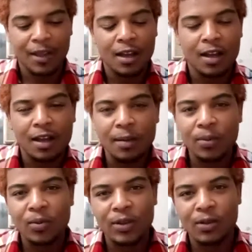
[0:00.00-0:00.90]
A couple
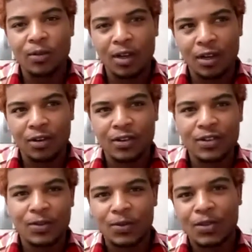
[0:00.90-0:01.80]

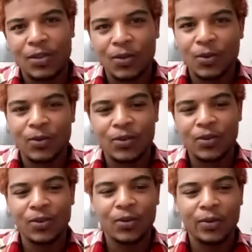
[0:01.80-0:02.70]
crystals to use
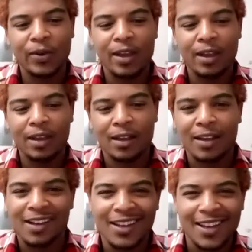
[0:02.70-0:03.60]
to
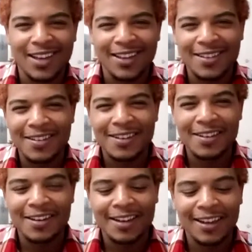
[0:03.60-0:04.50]
cleanse
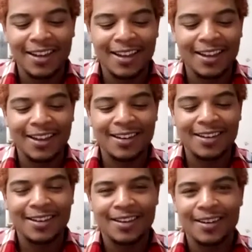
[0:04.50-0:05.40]
is